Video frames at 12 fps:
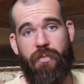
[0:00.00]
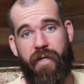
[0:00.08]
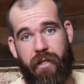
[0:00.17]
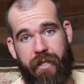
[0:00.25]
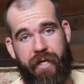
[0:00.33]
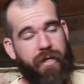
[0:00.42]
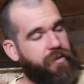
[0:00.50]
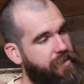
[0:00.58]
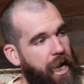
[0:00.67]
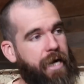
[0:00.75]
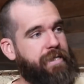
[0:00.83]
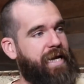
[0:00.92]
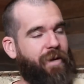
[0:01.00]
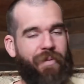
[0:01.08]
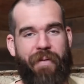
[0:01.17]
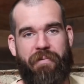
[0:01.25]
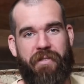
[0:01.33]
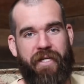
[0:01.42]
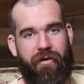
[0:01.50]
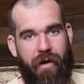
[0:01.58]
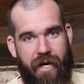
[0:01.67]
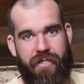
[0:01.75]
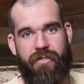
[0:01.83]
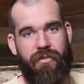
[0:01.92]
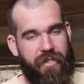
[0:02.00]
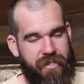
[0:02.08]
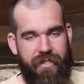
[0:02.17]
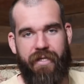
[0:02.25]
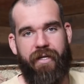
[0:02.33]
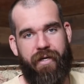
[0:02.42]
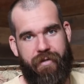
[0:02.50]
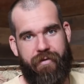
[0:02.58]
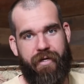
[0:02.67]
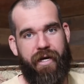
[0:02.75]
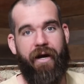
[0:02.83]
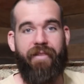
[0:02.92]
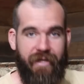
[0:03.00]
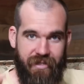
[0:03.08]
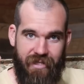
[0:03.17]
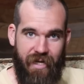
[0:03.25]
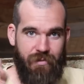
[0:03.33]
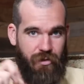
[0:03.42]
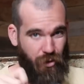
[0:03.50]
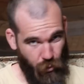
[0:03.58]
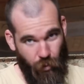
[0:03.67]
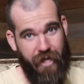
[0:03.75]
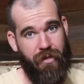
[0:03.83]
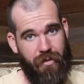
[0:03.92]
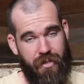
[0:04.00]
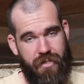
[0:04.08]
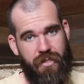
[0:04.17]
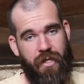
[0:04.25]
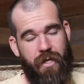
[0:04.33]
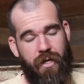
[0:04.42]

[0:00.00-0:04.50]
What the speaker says: to be clear, don't attack people on their race or their skin color, okay? I think it's an absolute weakness.